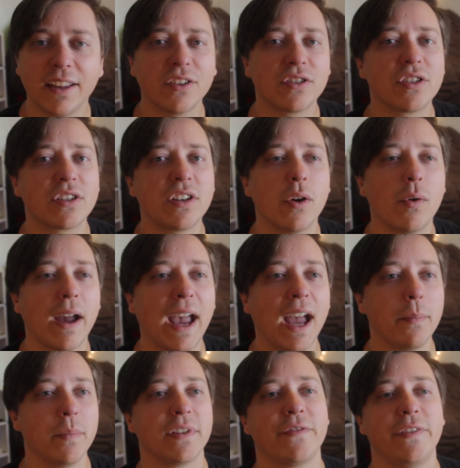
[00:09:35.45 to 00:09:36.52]
Like, there's just no
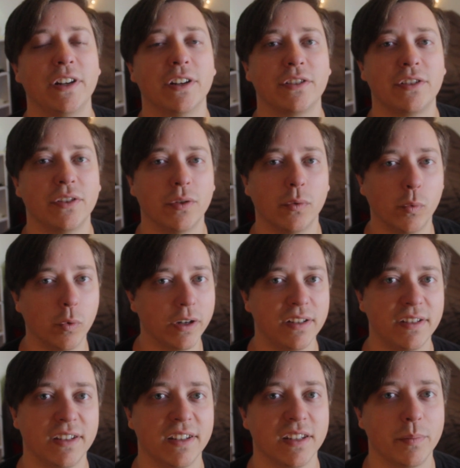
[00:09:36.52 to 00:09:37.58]
atmosphere to the
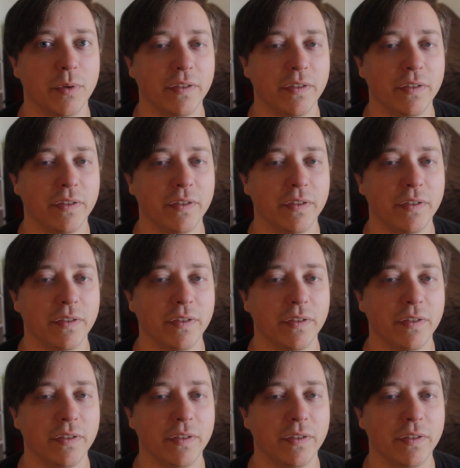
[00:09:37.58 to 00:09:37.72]
woods in this